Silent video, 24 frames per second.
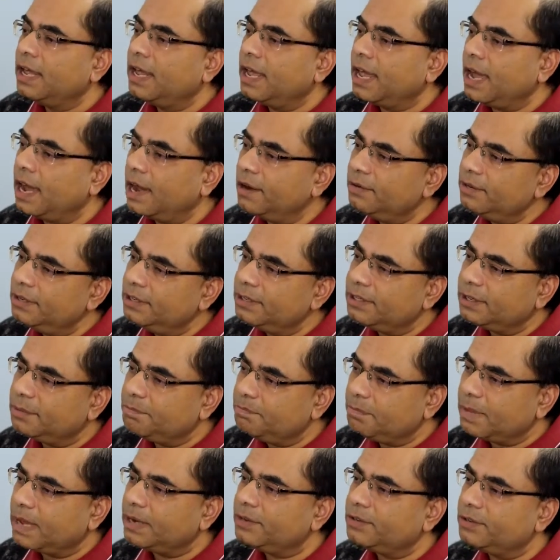How does a
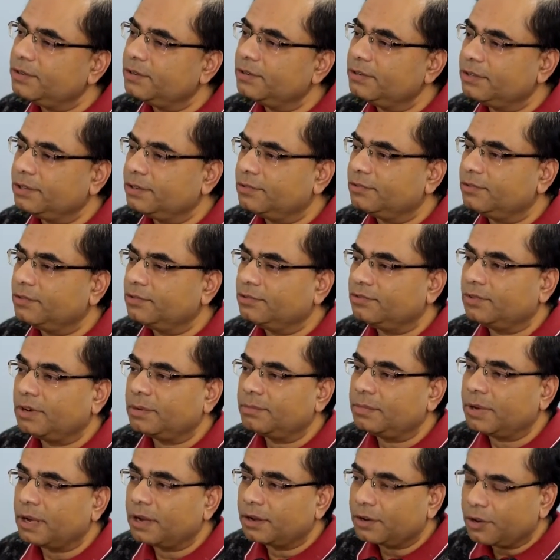mentor differ
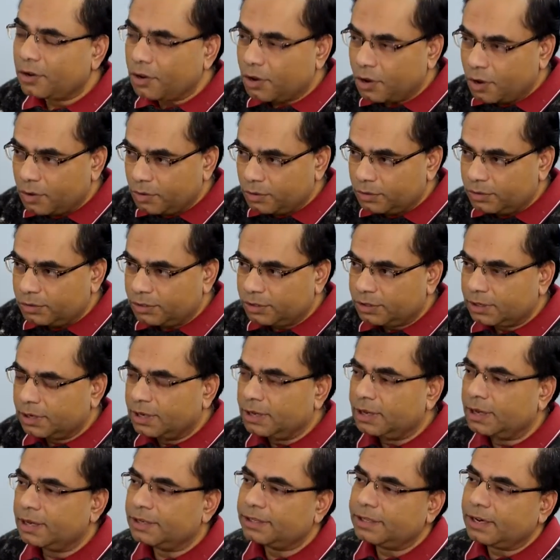from a coach?
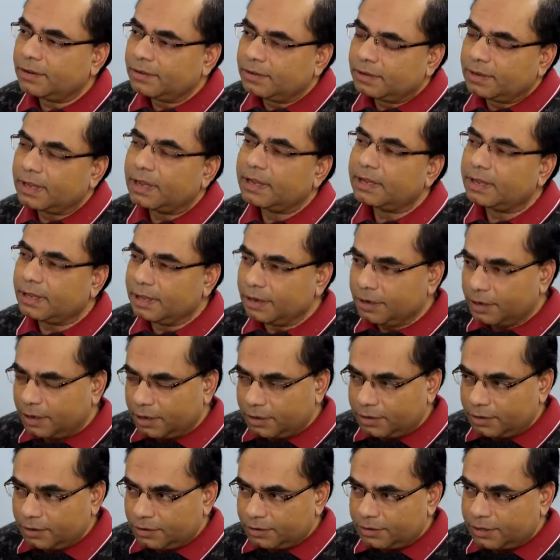It sounded like in
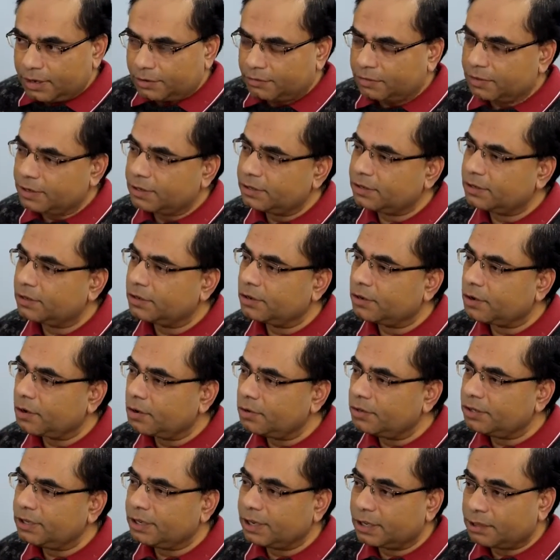your definition,
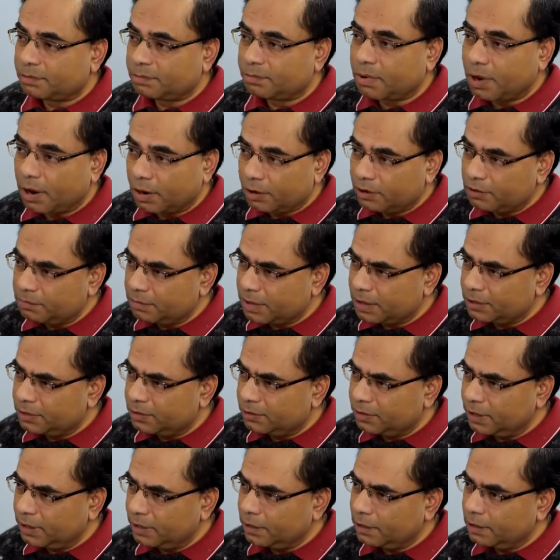coaching is part of
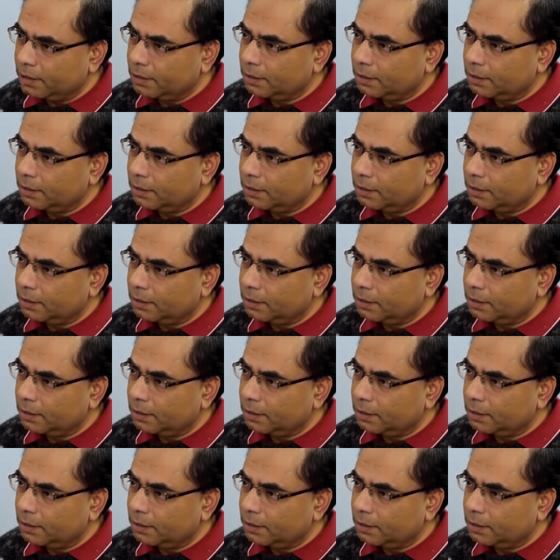mentoring?